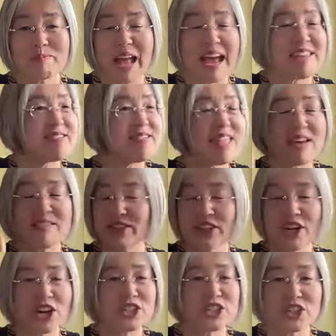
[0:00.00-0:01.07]
I never
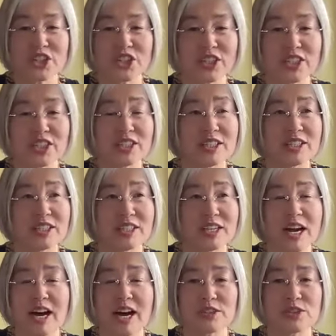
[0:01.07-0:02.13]
taught her
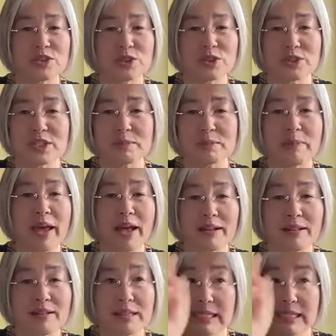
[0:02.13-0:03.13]
how to spell.